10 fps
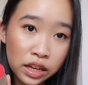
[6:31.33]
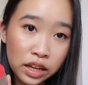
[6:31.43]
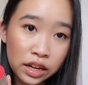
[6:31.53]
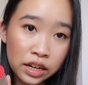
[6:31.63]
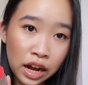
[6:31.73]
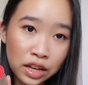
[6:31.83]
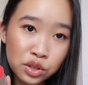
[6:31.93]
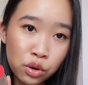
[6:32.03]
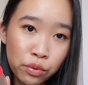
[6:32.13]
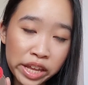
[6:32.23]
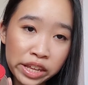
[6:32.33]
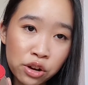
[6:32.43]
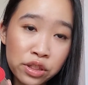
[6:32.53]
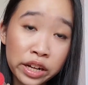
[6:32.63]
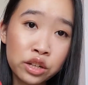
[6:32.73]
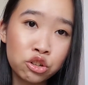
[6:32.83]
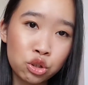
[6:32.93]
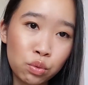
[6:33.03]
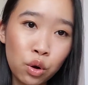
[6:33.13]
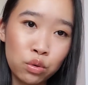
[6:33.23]
nozzle right here that
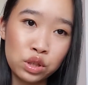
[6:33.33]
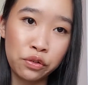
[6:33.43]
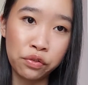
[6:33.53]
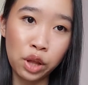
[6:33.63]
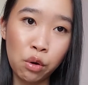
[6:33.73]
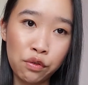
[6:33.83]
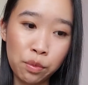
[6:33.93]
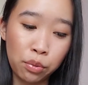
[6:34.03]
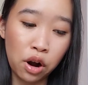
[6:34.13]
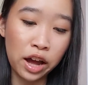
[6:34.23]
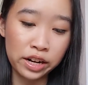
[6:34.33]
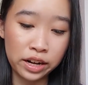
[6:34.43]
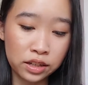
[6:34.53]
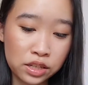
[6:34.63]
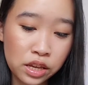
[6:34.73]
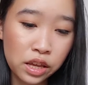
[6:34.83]
controls the flow of the product.